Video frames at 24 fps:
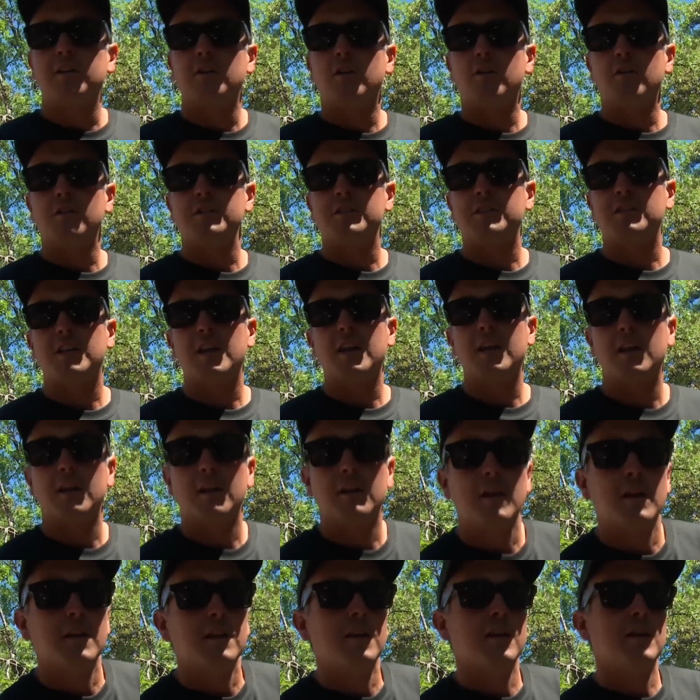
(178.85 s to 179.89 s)
in the whole state,
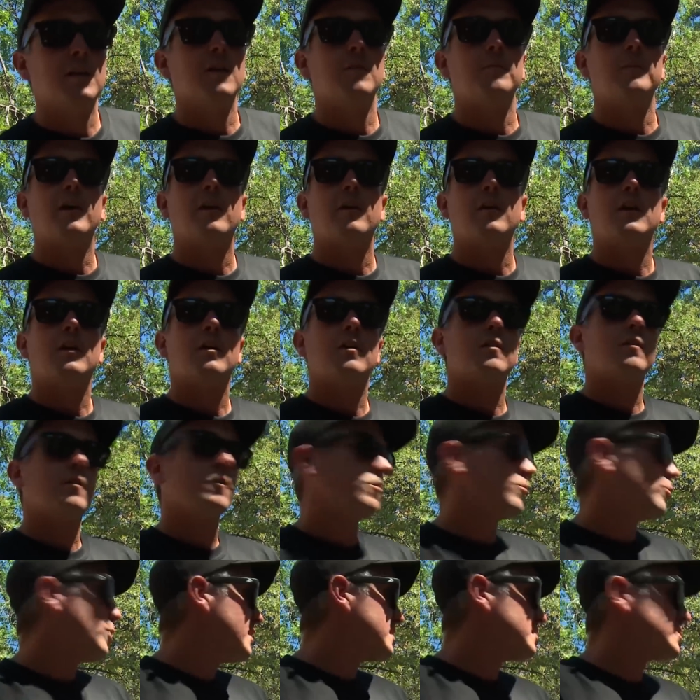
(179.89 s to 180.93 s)
and they come out here to
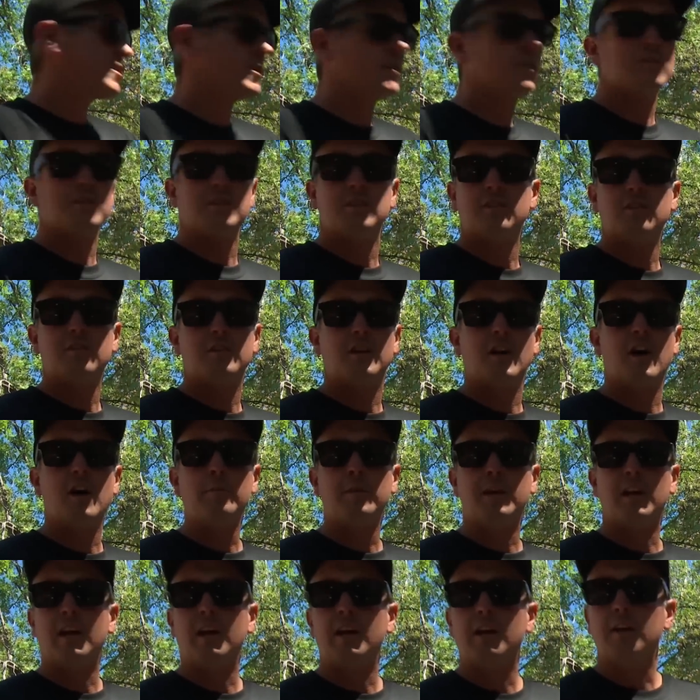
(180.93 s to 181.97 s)
the West Coast and they're
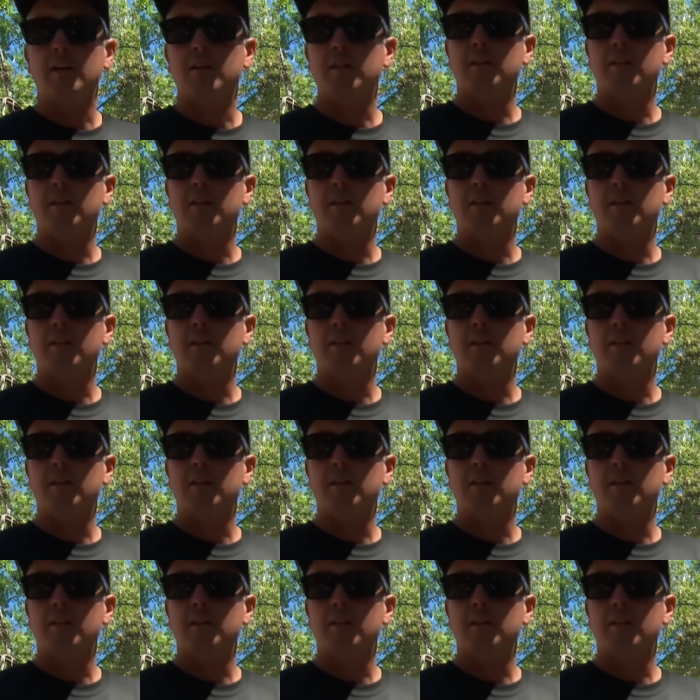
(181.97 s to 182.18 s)
dominating.